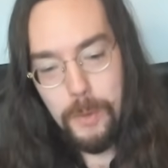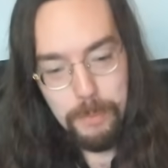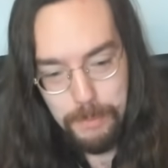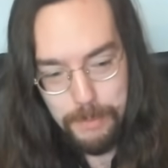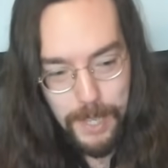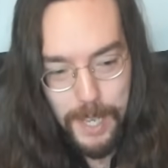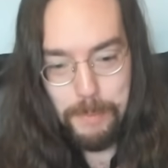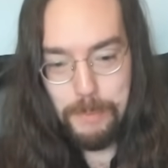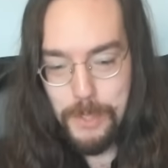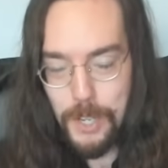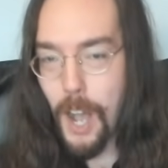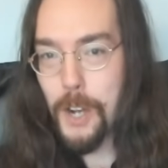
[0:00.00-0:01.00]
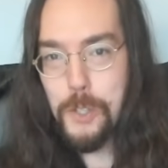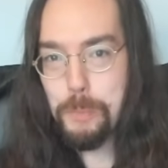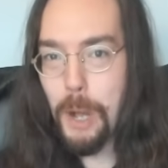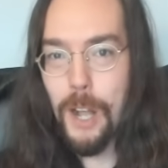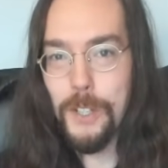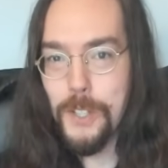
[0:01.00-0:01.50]
He talks
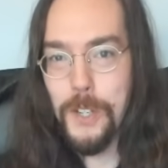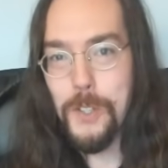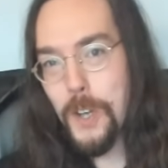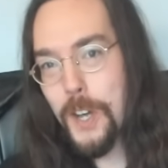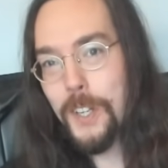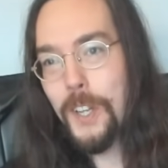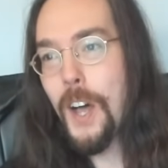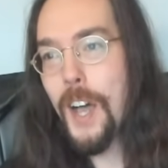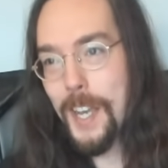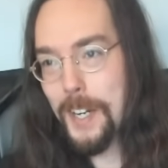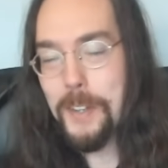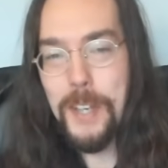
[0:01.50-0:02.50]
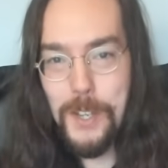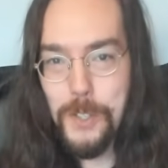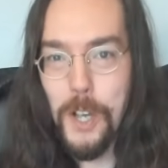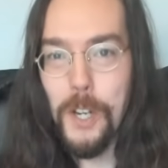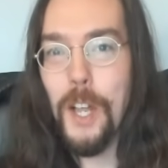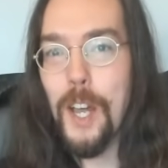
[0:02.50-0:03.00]
politics online. He's
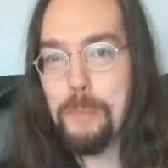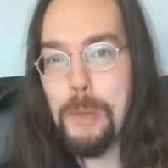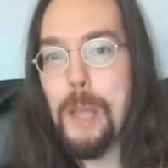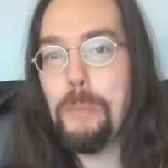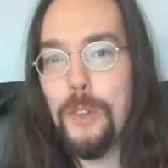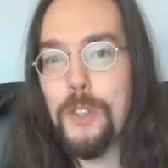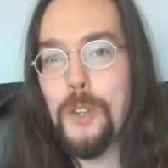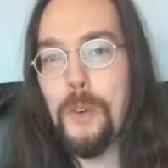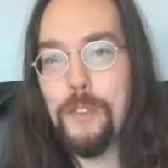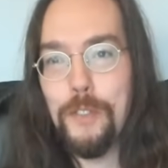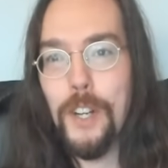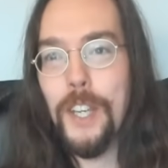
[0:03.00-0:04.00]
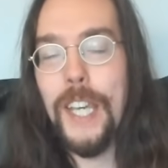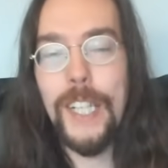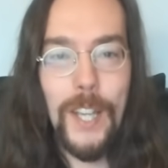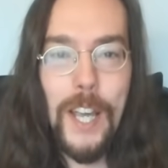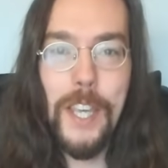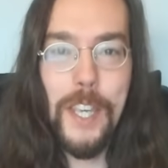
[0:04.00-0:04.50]
got a lot of people that don't fucking
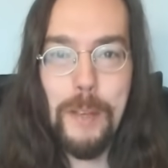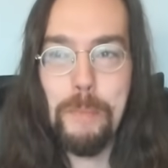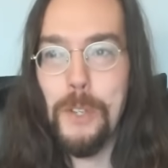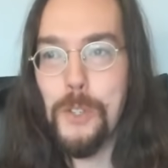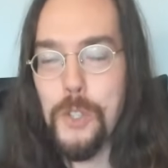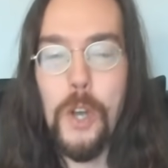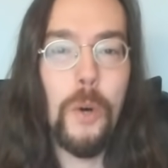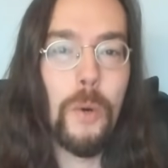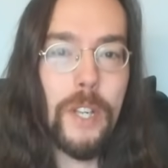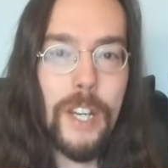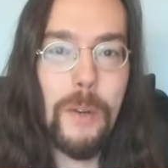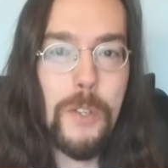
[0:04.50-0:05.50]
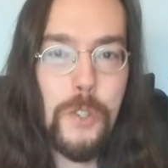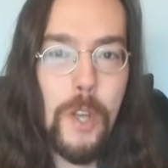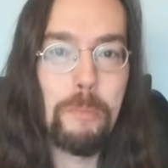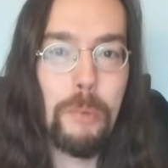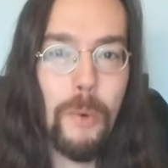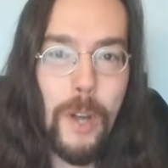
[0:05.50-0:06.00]
like him, and so, you know, at
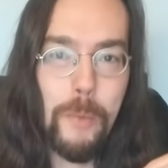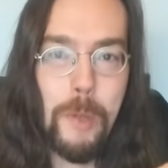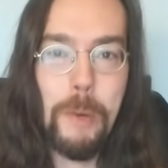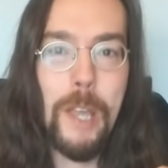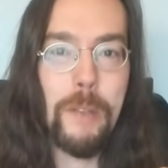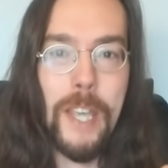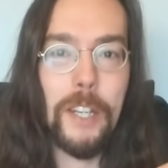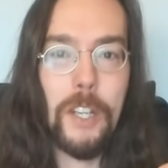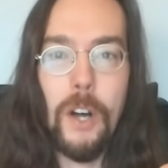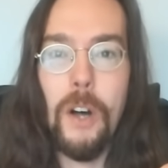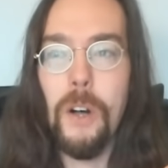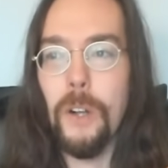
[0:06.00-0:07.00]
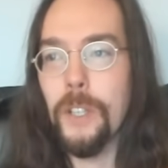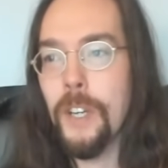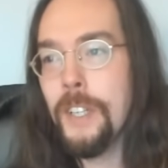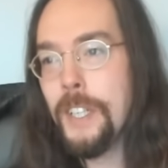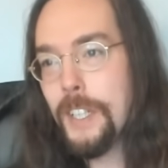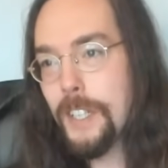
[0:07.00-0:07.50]
some point we might get called
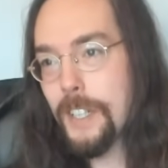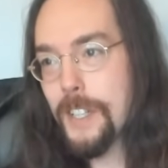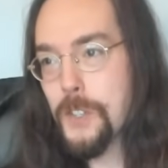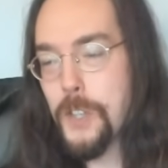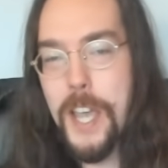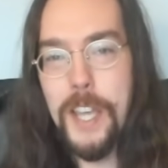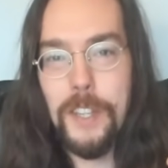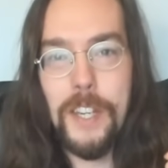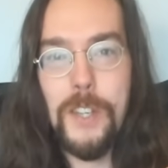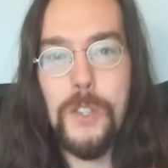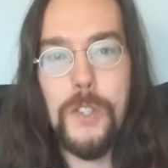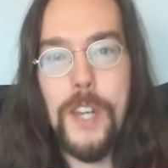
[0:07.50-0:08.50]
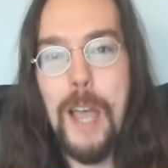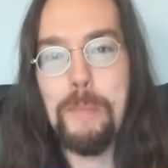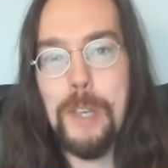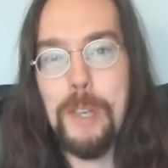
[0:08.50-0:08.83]
uh, saying that he's stabbing